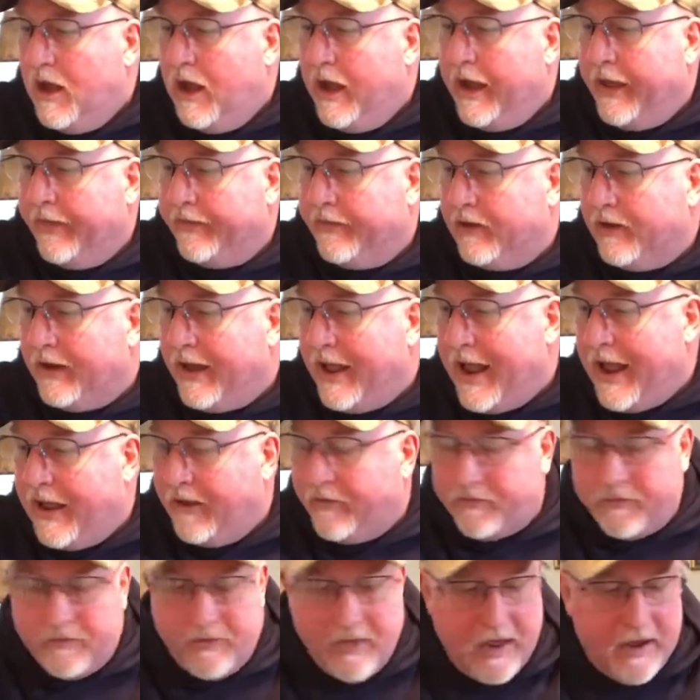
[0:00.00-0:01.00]
And the
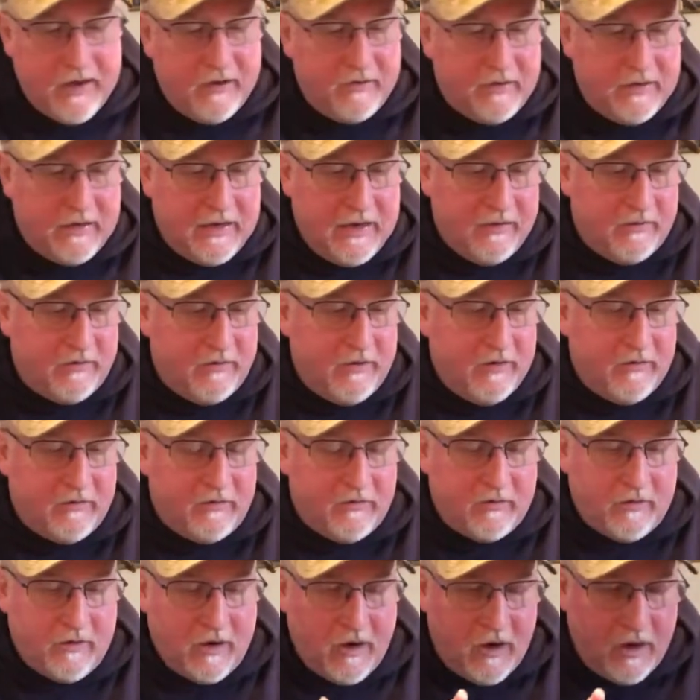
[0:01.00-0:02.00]
last thing to get
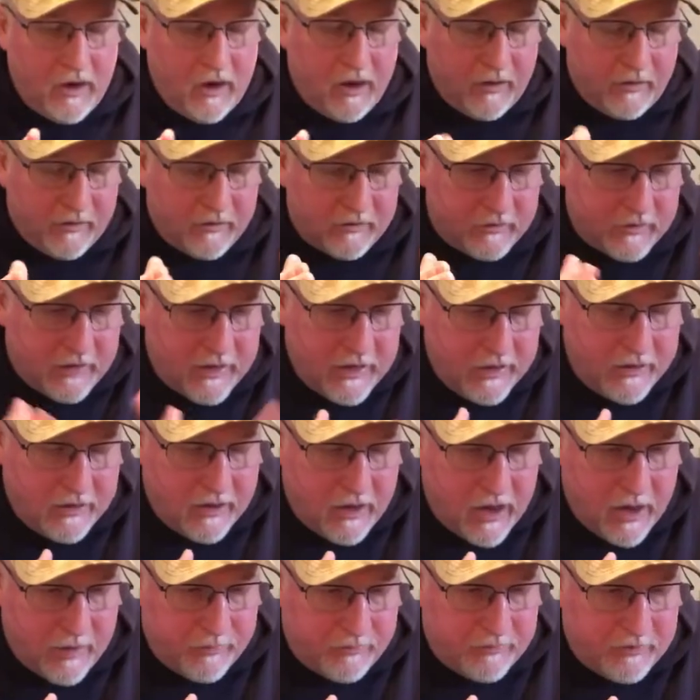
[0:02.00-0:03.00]
this uh,
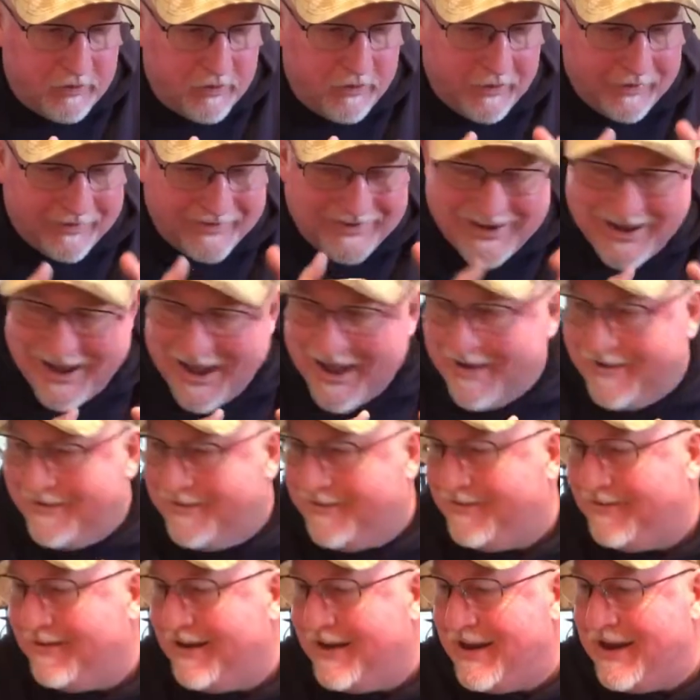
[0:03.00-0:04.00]
kit up to the 10
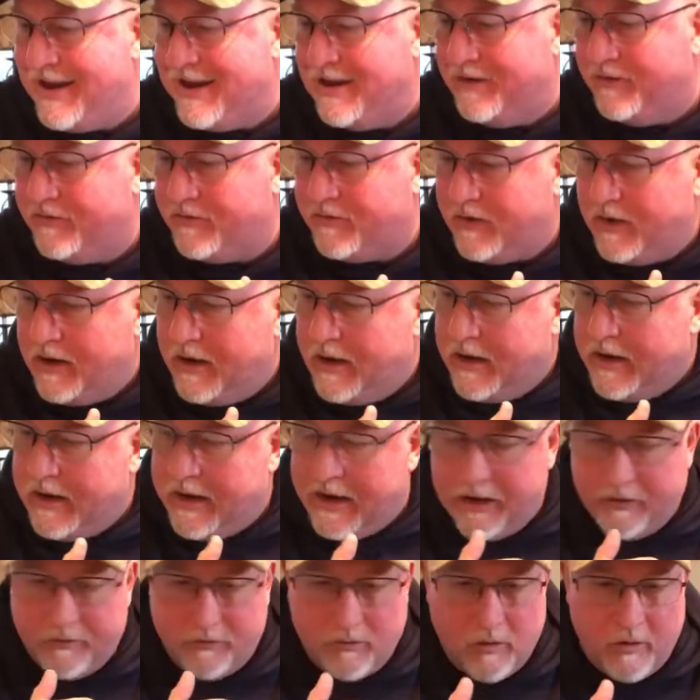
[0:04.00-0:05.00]
C's
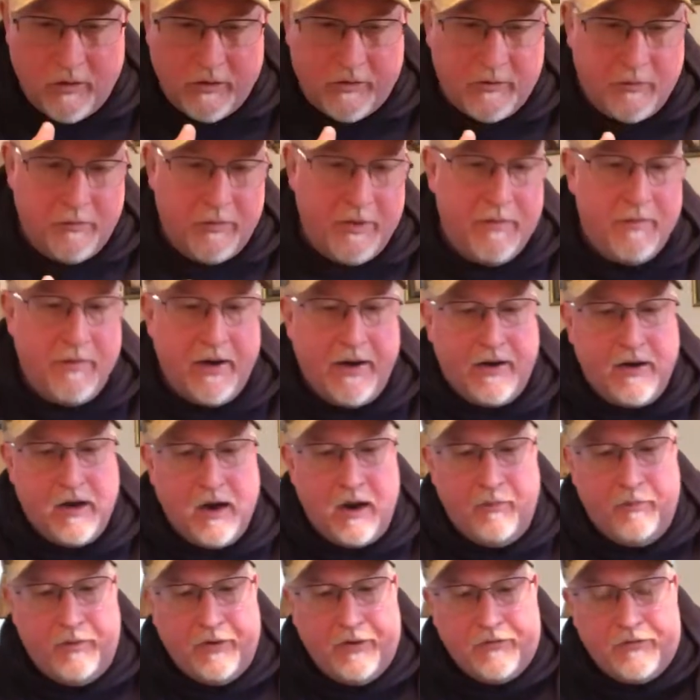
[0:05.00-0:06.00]
is going to be my
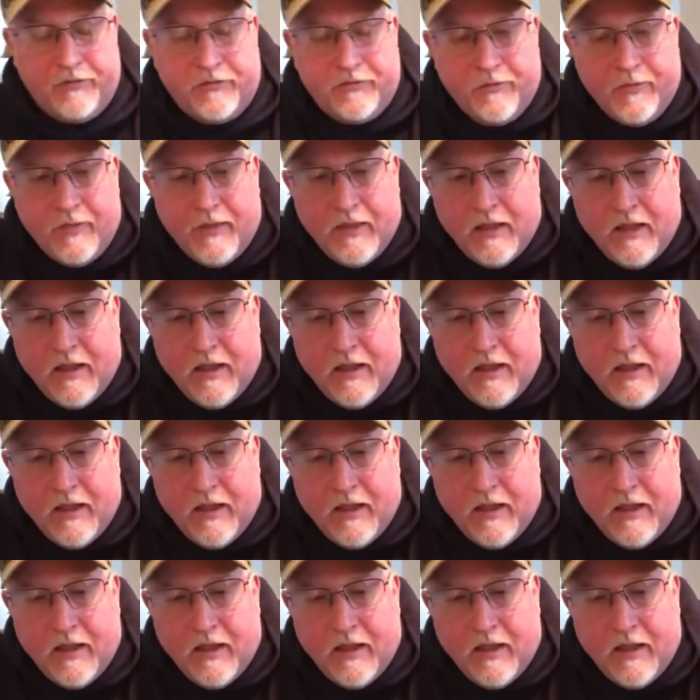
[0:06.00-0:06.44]
compass.